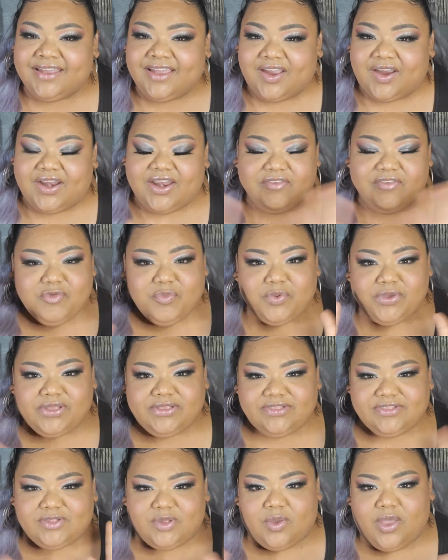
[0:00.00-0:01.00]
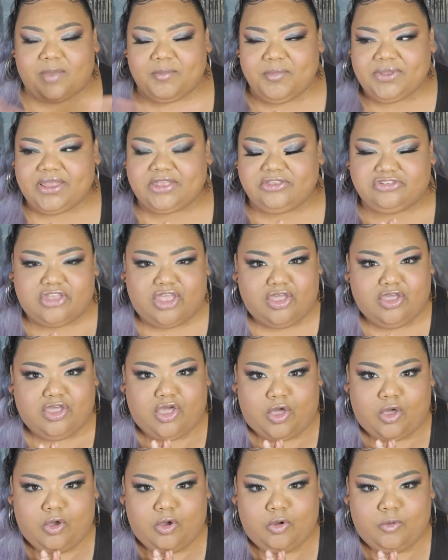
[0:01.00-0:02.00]
All right, everyone. So I'm going to let y'all
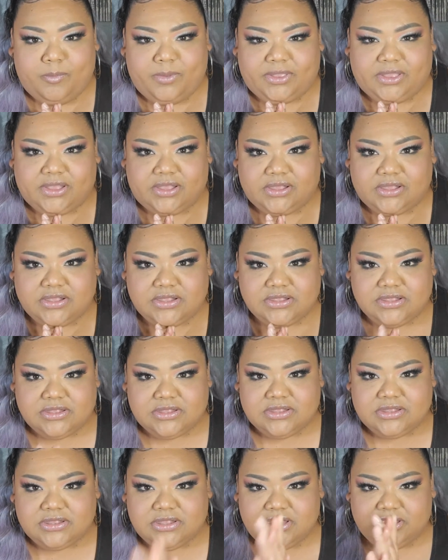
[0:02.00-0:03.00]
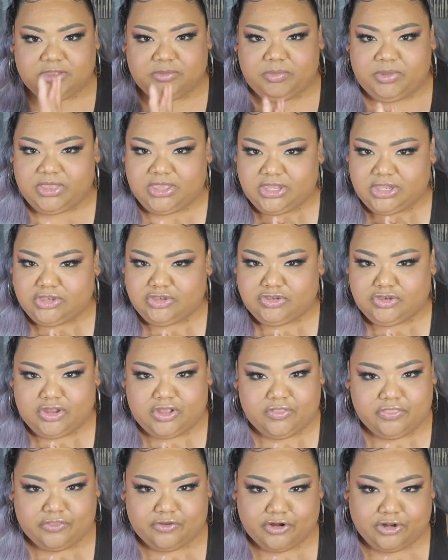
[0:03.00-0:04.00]
go because it's
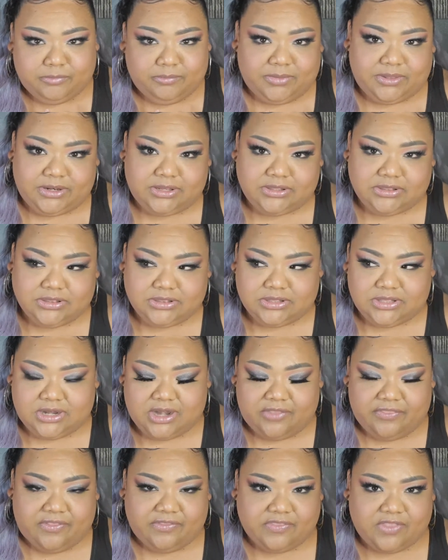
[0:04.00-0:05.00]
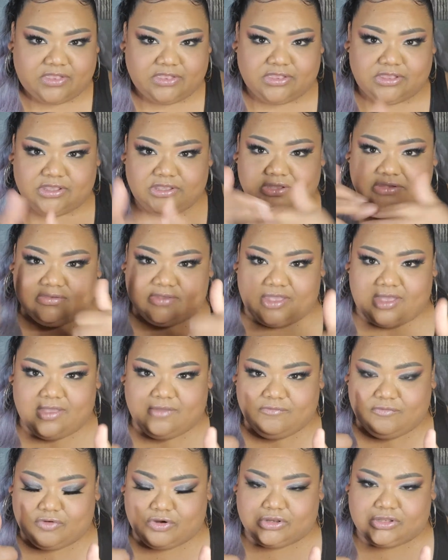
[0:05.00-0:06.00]
been 30 minutes and I think that's a good
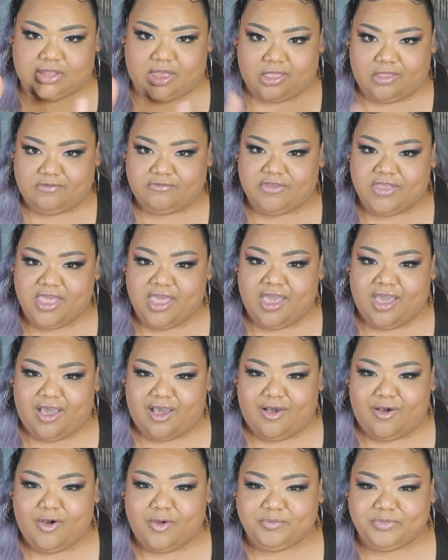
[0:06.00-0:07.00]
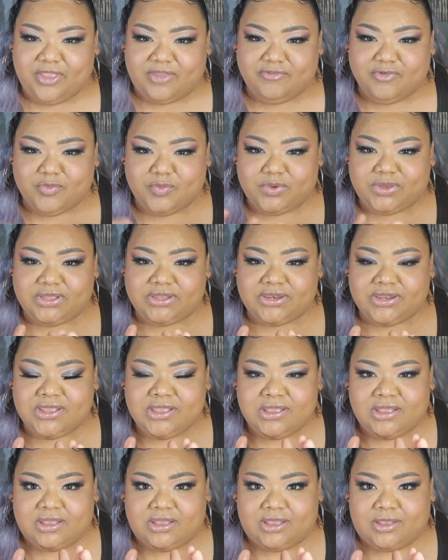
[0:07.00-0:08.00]
time for a live. I hope everyone
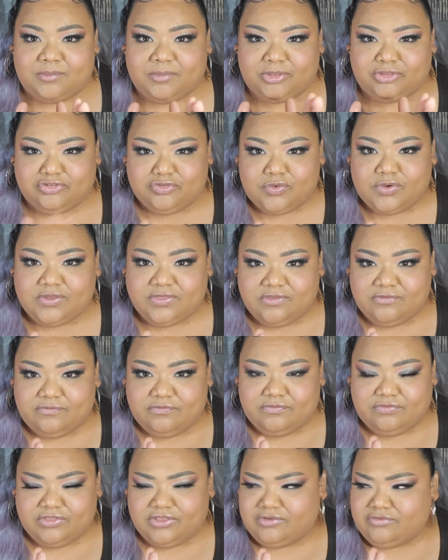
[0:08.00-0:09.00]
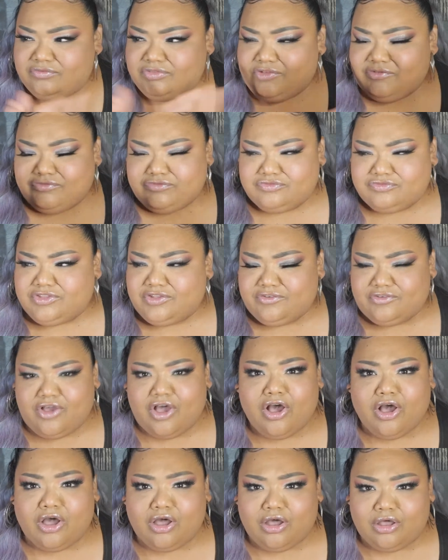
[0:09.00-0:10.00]
um, enjoyed the, the, the, the
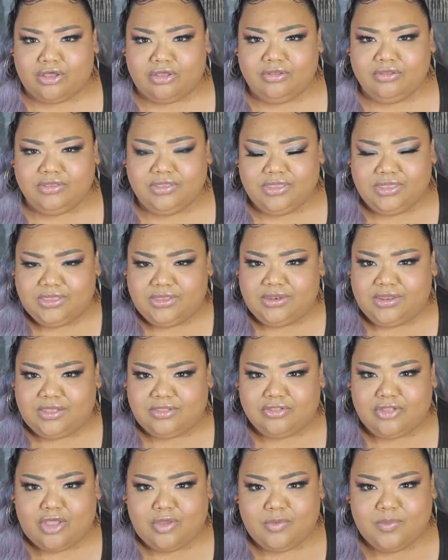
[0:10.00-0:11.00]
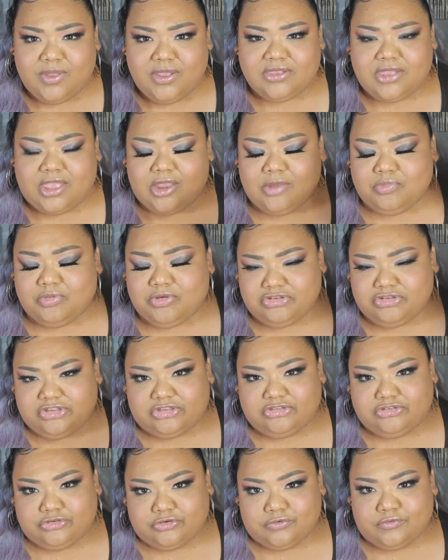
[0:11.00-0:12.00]
haul. And as always, I
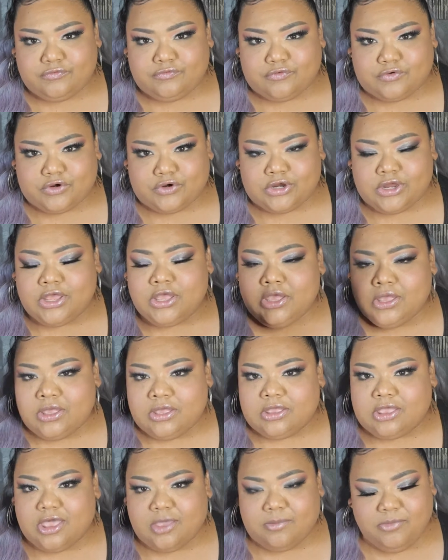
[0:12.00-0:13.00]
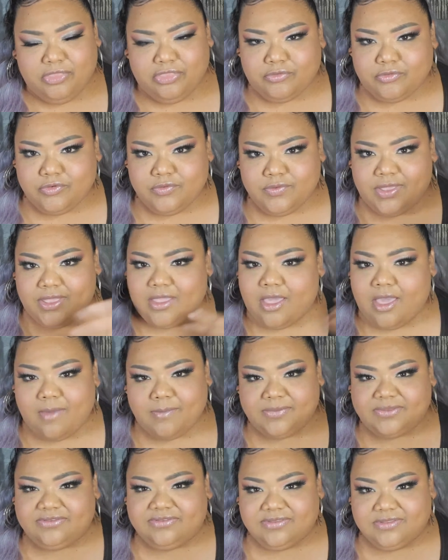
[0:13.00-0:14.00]
appreciate you for coming through and
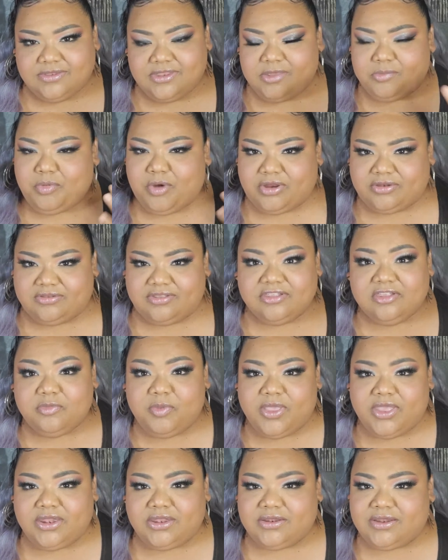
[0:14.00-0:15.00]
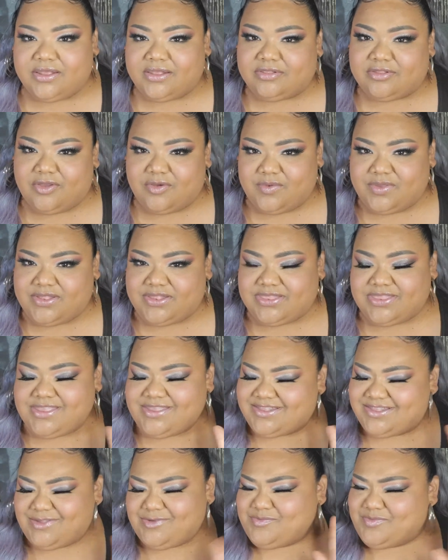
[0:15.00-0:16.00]
commenting and participating as always.
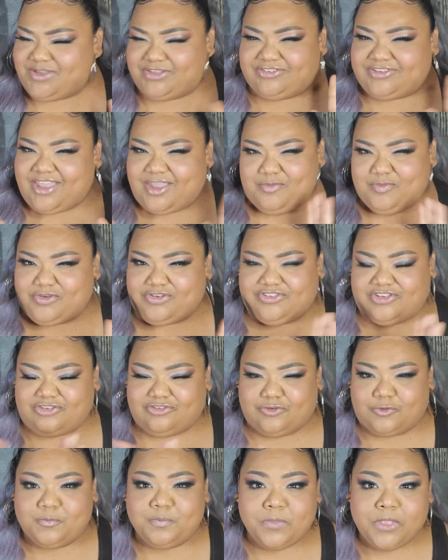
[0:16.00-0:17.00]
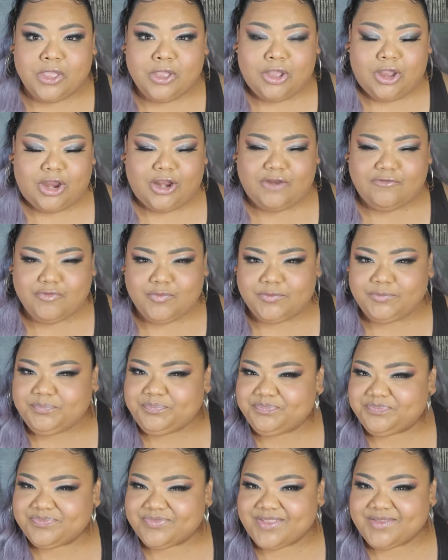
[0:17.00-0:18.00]
Thanks so much. I appreciate you. All right, everyone.
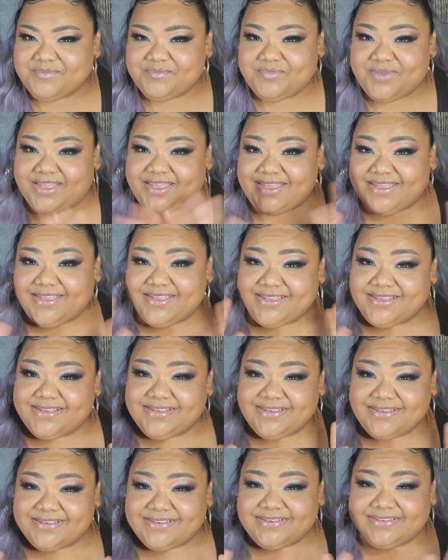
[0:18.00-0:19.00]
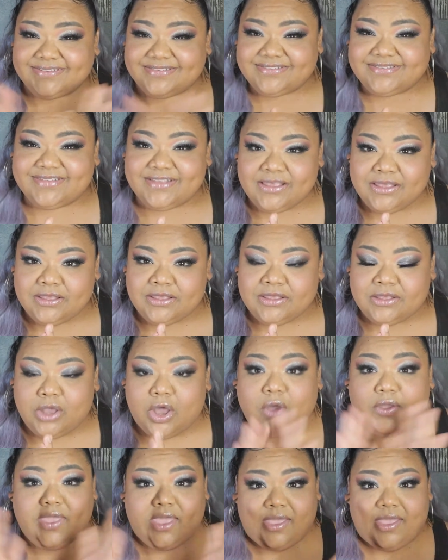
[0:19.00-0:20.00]
Bye.
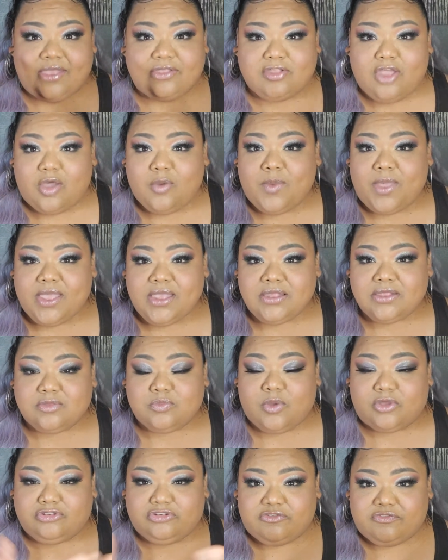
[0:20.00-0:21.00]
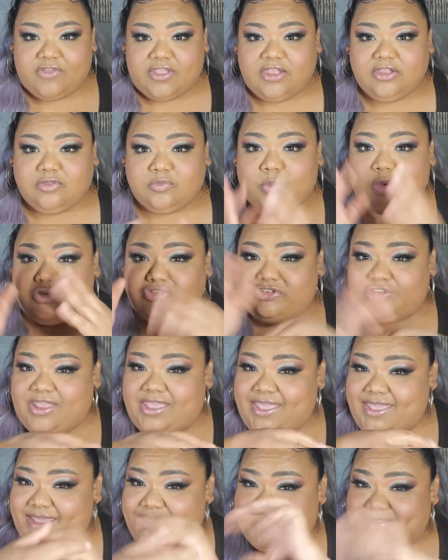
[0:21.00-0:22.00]
Oh, yeah, as always, wash your face, wash your
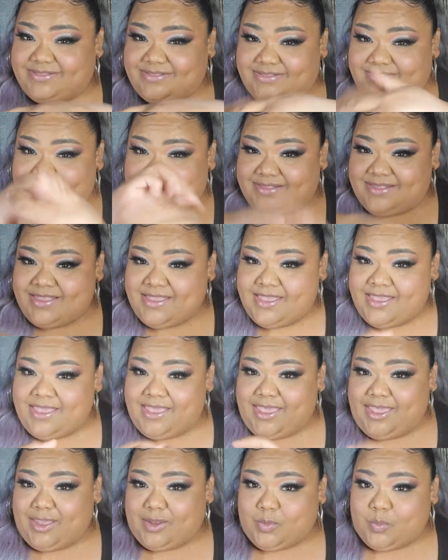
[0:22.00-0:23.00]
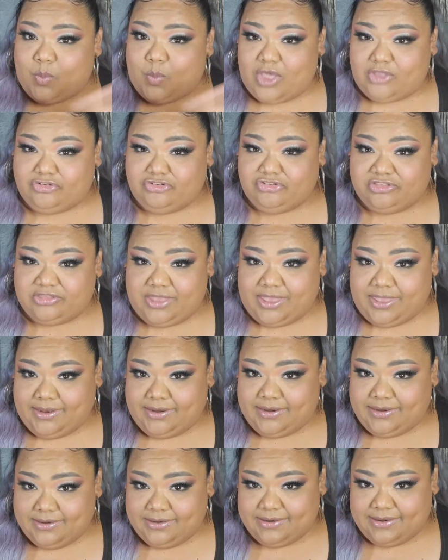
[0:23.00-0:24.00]
hands, and wash that
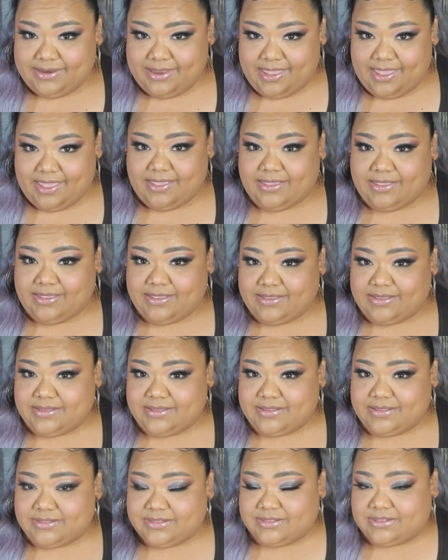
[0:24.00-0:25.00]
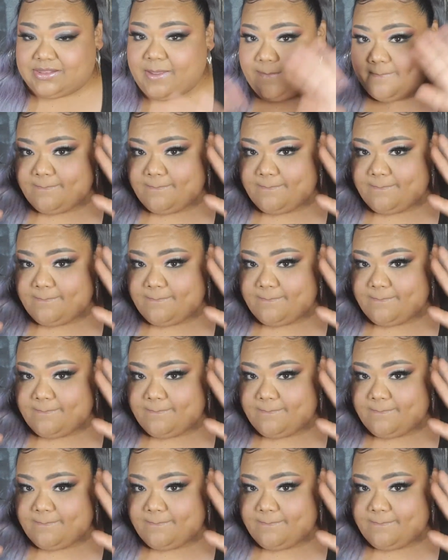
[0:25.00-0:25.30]
ass.